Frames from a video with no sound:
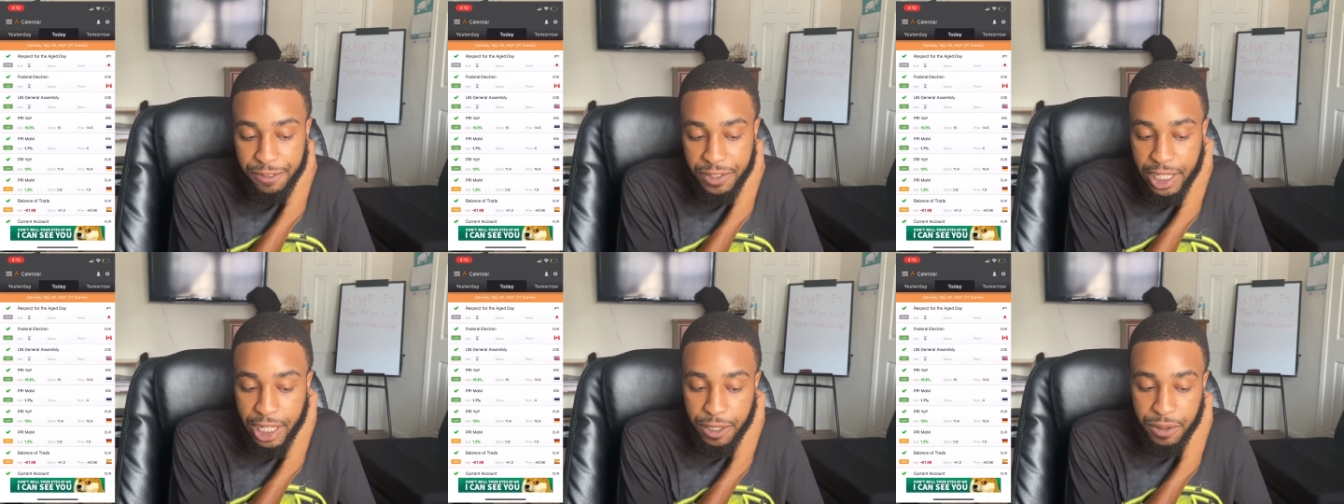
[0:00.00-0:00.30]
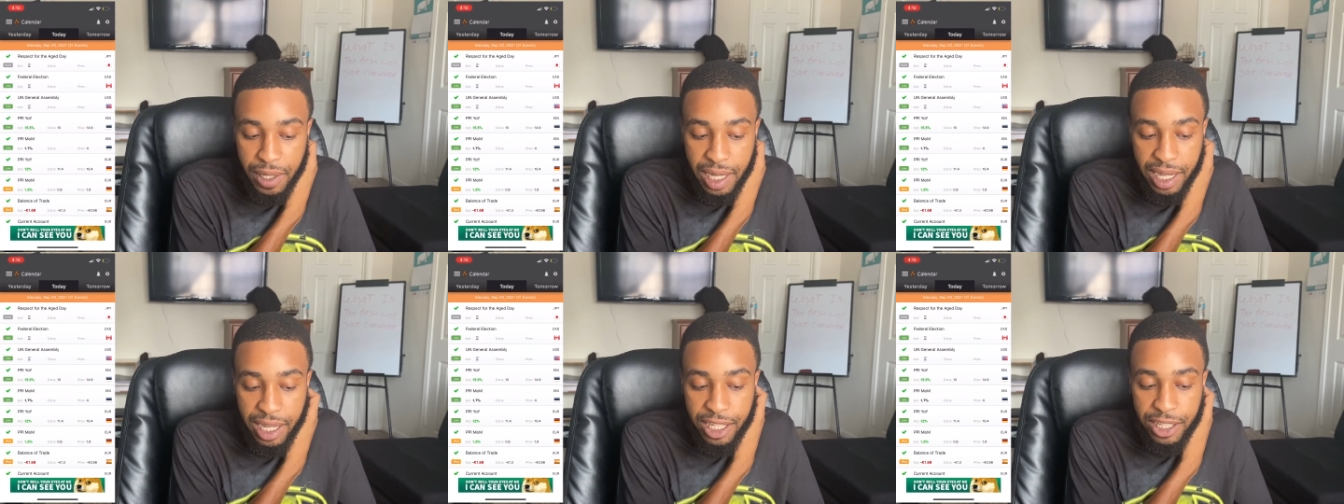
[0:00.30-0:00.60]

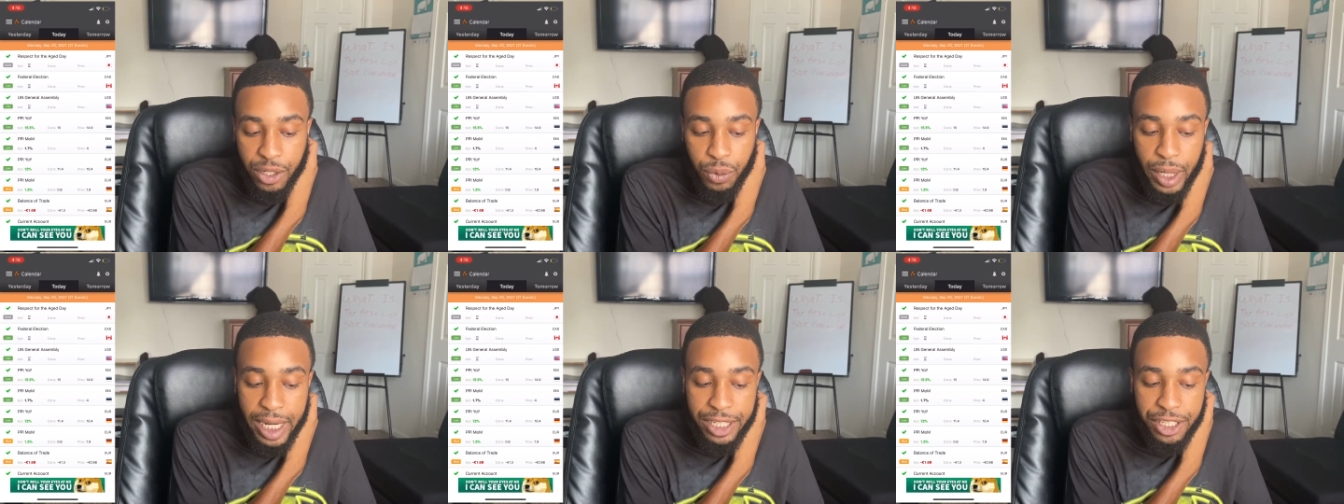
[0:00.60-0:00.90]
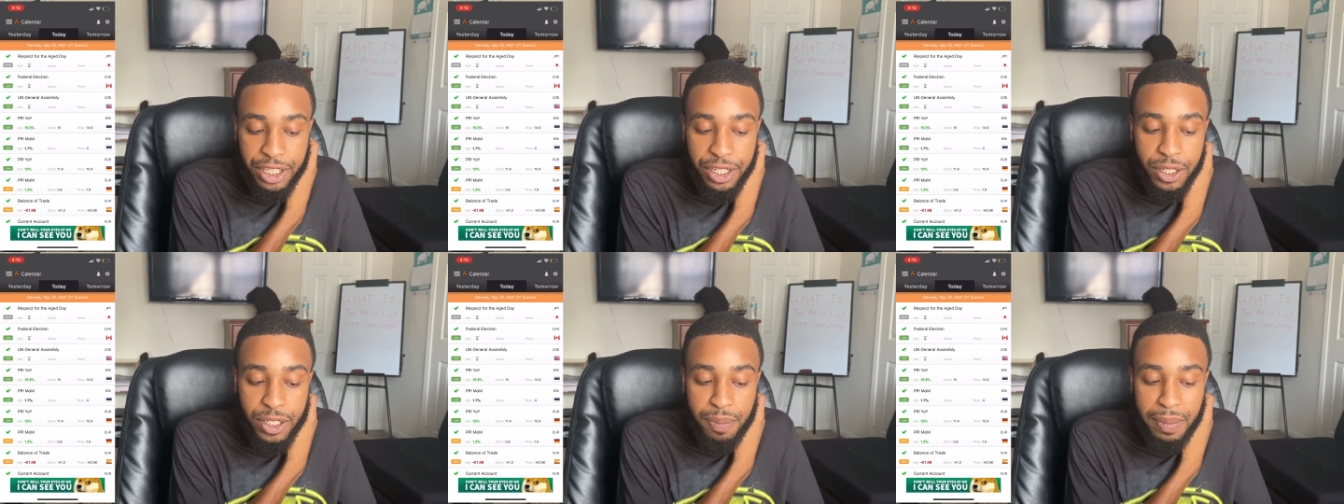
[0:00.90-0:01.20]
So the way
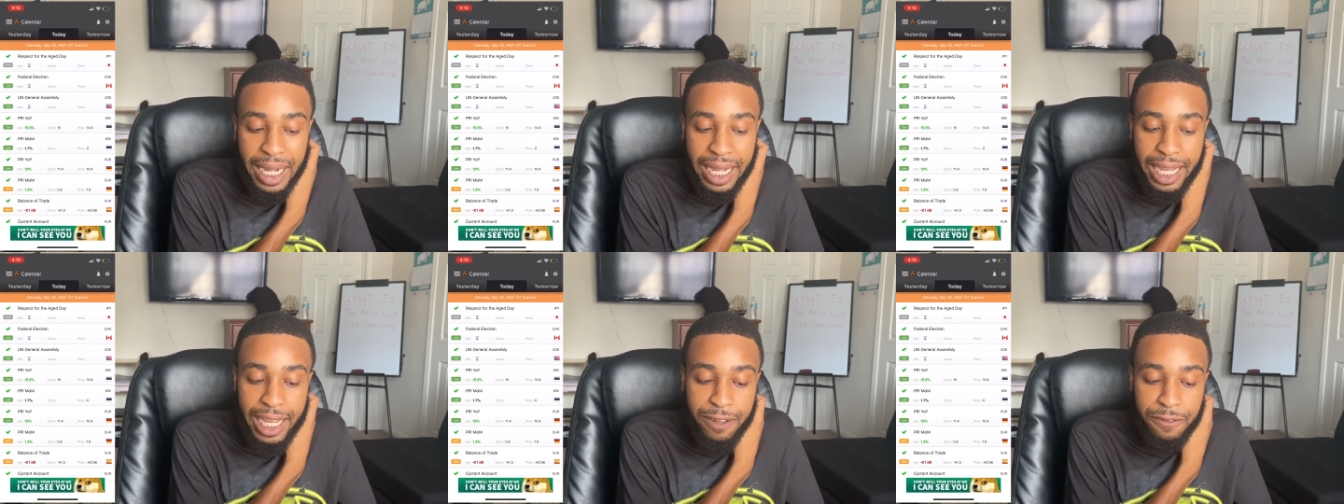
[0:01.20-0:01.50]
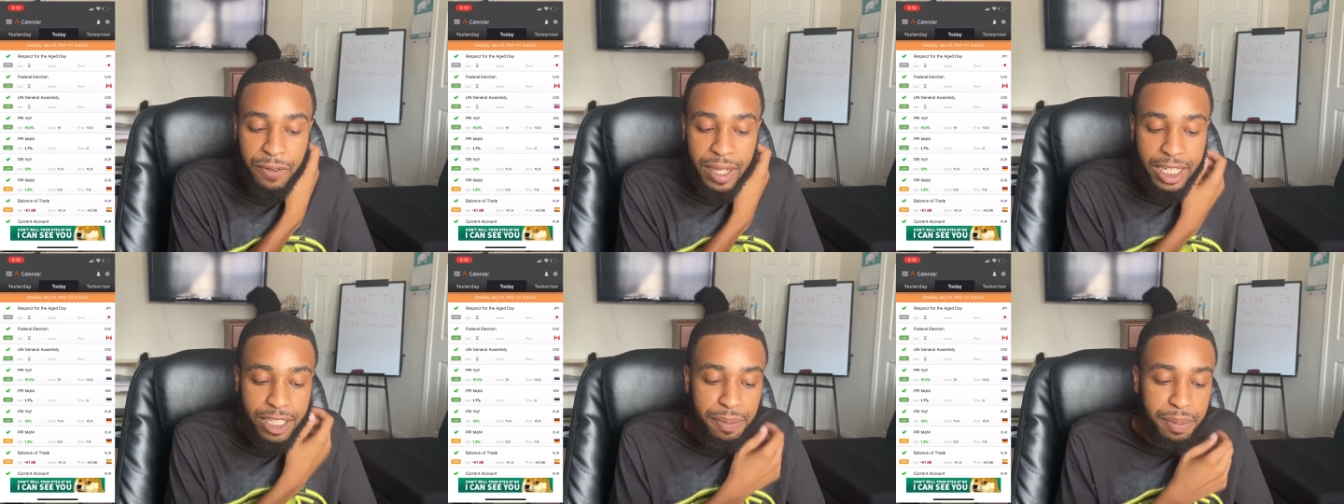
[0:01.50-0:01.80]
to use
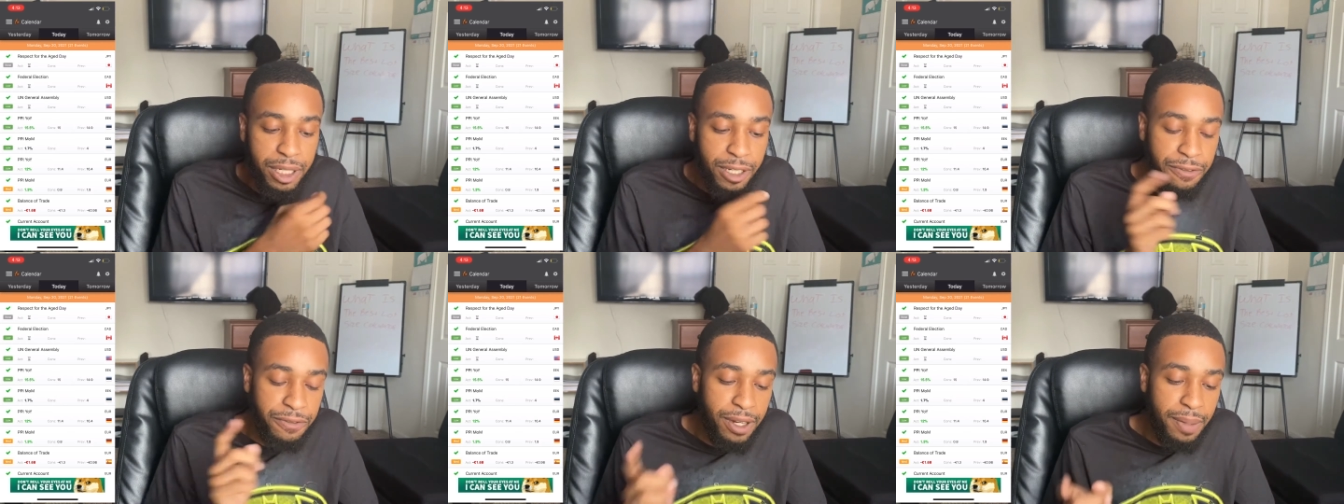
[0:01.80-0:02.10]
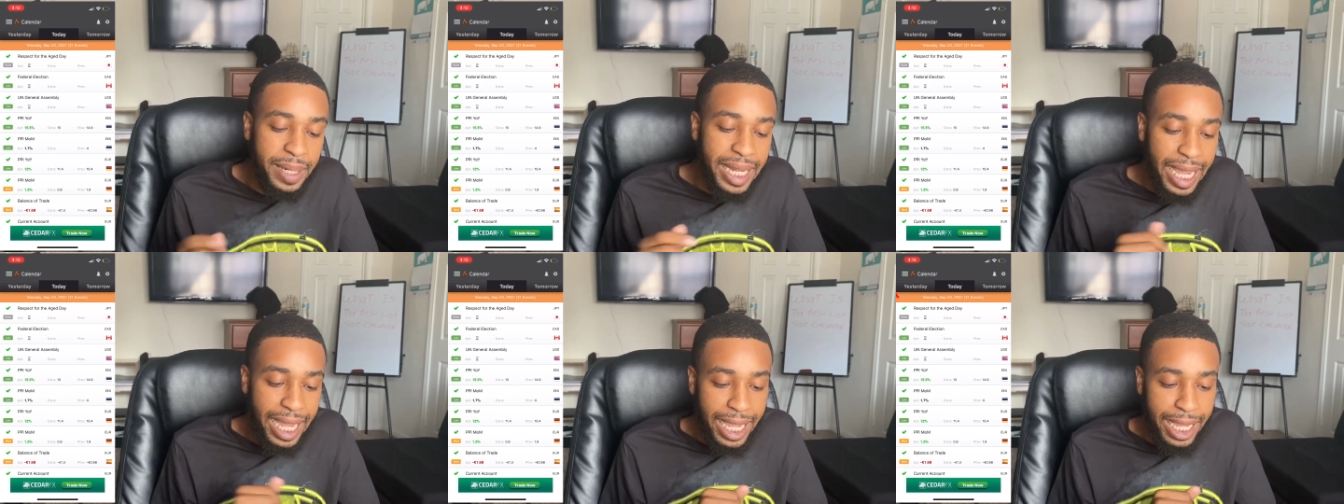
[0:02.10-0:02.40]
Myfxbook from
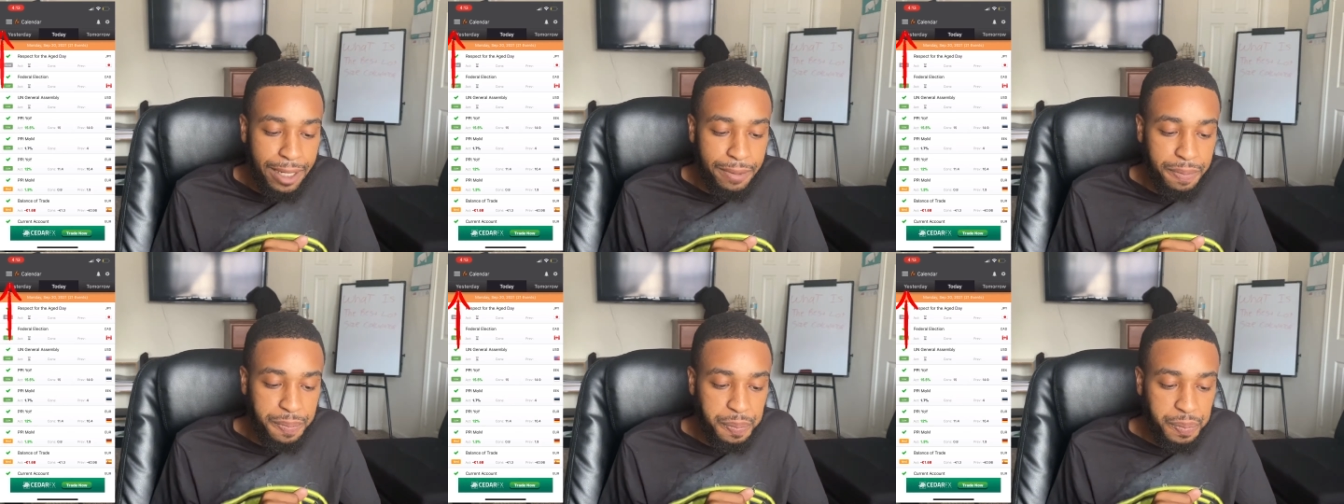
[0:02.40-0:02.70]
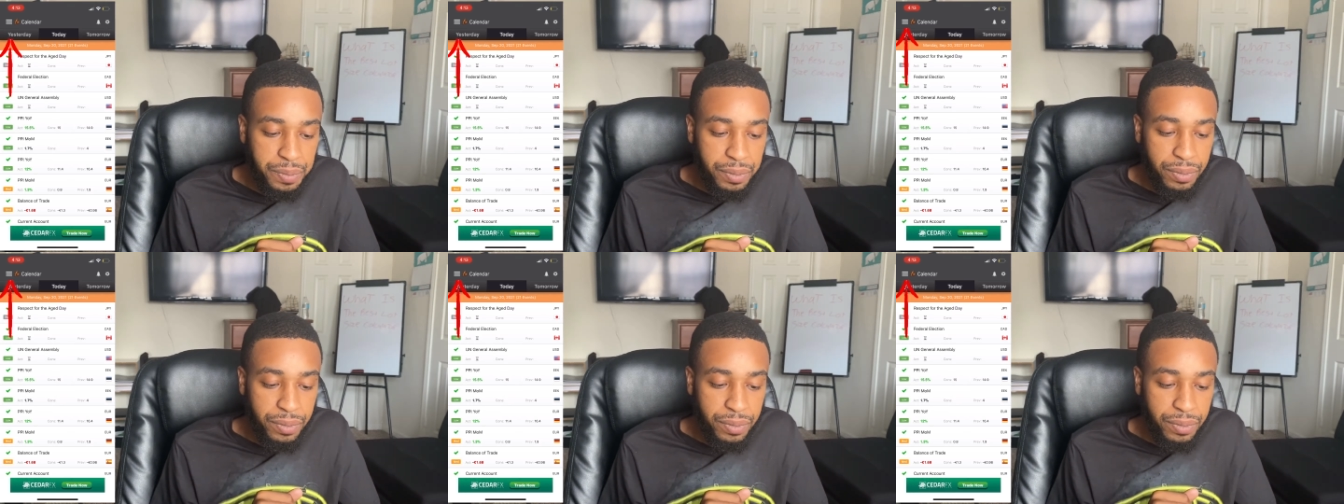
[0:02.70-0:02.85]
the app,